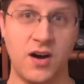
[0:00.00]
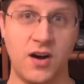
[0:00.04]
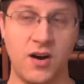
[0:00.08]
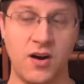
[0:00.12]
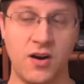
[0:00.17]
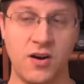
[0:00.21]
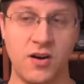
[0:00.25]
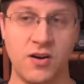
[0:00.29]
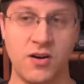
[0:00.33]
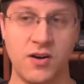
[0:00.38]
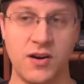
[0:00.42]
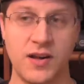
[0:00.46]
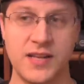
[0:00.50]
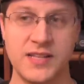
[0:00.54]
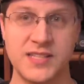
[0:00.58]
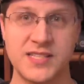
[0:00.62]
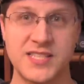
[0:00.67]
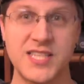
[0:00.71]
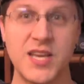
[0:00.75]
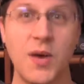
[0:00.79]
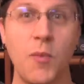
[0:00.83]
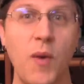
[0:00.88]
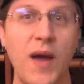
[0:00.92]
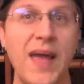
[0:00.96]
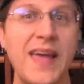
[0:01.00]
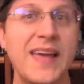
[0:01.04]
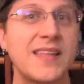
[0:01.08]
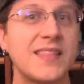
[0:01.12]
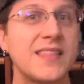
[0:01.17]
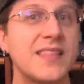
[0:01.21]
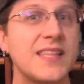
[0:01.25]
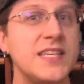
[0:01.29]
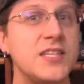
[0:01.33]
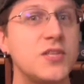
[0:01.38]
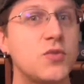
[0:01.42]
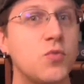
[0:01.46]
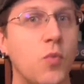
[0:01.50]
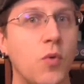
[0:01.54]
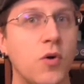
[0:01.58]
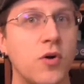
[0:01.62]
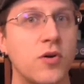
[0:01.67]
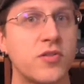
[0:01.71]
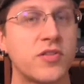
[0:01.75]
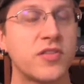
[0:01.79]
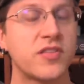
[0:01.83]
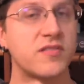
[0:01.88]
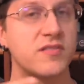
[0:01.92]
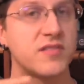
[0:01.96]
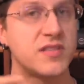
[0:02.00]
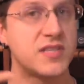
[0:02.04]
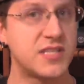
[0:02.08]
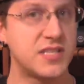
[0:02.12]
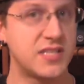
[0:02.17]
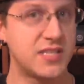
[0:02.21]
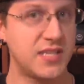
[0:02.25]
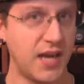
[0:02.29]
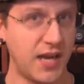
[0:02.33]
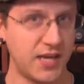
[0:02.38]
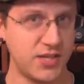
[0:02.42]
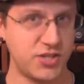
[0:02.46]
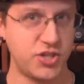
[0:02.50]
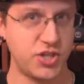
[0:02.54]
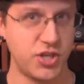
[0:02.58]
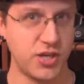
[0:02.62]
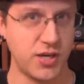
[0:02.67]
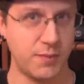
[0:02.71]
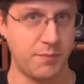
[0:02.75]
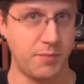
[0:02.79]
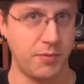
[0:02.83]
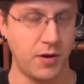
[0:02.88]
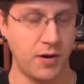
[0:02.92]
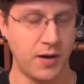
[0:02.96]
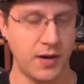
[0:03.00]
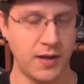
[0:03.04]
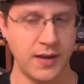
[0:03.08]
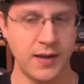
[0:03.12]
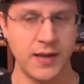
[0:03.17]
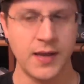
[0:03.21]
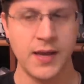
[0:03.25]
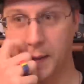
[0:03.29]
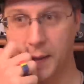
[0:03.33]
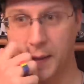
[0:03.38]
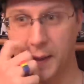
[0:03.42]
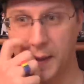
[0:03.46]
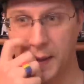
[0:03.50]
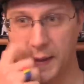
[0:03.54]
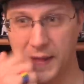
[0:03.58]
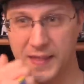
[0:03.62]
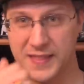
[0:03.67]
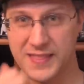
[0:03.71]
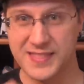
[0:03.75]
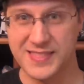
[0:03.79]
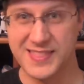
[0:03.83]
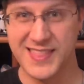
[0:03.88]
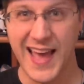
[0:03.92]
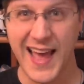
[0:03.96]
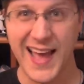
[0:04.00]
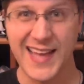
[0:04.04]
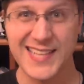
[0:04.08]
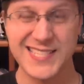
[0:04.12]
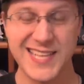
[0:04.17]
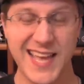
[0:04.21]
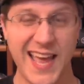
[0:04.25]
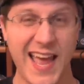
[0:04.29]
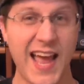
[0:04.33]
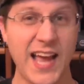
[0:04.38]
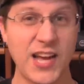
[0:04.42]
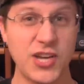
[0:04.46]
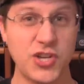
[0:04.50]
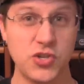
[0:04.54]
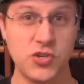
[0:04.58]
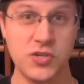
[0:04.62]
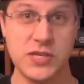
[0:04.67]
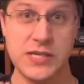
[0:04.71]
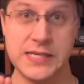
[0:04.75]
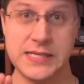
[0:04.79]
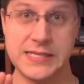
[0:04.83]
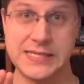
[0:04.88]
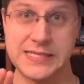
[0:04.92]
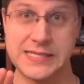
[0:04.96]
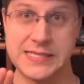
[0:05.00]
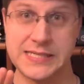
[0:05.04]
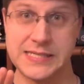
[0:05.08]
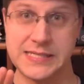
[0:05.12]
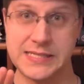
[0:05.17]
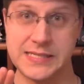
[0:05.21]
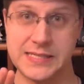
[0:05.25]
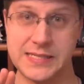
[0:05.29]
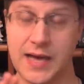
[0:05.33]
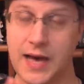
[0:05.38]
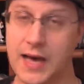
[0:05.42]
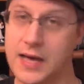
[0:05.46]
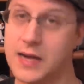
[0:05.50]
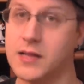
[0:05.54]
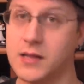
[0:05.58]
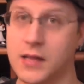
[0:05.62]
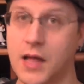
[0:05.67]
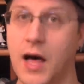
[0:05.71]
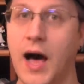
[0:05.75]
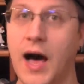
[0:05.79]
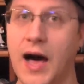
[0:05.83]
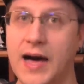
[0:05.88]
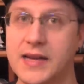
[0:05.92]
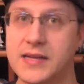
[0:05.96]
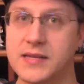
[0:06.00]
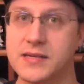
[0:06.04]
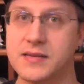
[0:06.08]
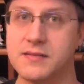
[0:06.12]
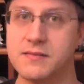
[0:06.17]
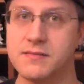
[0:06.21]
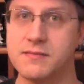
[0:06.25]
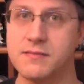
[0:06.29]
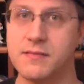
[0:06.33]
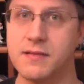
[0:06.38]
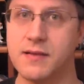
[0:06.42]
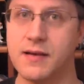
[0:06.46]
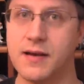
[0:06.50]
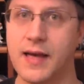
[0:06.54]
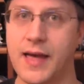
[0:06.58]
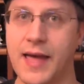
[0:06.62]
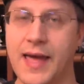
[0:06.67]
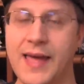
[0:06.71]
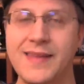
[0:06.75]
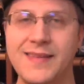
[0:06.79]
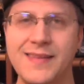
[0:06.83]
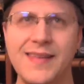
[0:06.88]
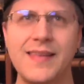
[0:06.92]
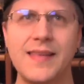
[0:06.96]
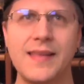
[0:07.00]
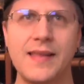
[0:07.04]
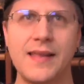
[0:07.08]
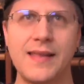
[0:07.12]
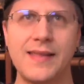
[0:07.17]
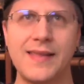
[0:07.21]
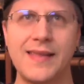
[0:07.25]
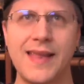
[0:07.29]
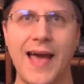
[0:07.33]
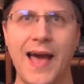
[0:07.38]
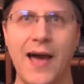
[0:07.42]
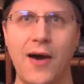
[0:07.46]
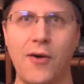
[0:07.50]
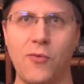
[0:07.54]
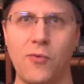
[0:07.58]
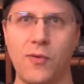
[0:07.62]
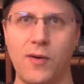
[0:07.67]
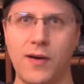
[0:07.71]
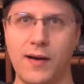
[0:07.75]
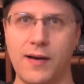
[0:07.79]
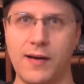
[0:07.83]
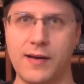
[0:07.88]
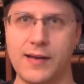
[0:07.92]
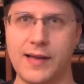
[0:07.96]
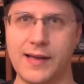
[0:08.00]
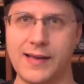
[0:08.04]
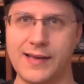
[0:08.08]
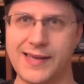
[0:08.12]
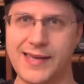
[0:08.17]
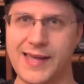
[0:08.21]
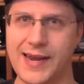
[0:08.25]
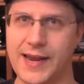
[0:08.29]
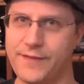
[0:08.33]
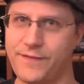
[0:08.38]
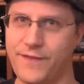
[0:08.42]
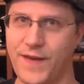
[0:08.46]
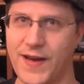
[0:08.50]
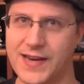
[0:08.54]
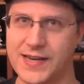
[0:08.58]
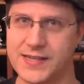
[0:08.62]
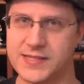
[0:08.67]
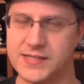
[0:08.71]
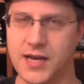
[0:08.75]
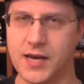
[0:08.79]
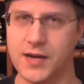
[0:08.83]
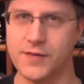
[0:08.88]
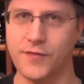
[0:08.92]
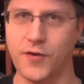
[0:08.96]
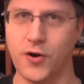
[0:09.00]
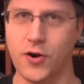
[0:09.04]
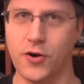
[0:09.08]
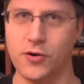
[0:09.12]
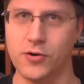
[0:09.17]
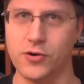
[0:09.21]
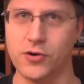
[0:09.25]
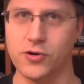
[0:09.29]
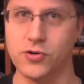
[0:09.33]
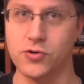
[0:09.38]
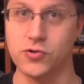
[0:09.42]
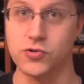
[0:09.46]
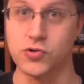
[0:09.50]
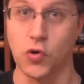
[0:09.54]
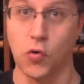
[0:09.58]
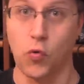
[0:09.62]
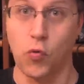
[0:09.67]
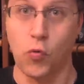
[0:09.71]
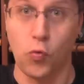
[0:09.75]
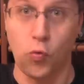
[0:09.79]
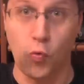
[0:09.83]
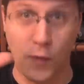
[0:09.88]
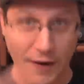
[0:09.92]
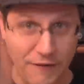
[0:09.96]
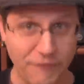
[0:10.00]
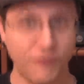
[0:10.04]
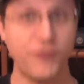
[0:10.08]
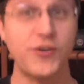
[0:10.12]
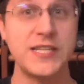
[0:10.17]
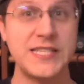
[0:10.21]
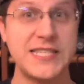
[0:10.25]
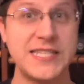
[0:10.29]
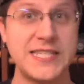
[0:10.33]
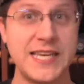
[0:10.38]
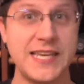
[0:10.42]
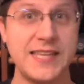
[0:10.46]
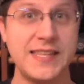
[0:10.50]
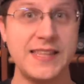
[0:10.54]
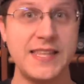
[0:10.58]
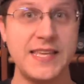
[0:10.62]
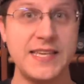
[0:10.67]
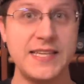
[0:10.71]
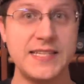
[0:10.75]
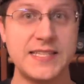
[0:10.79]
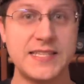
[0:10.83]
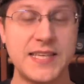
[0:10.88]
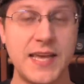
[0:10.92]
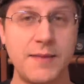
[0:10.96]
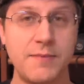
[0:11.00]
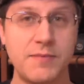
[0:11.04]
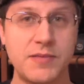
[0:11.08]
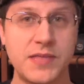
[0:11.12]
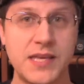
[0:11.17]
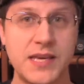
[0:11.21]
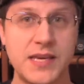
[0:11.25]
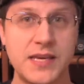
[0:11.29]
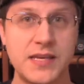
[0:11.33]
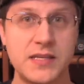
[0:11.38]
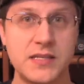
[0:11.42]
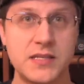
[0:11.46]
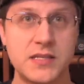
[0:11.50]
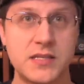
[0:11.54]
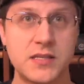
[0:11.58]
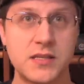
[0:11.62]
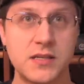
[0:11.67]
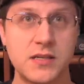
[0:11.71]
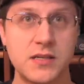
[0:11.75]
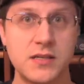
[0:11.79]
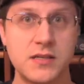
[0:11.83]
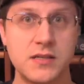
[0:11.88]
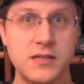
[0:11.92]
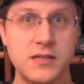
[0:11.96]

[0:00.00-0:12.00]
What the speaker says: are in some way at least worth touching upon. That's actually not a lot. And now, can I find a ton of articles referencing these same things?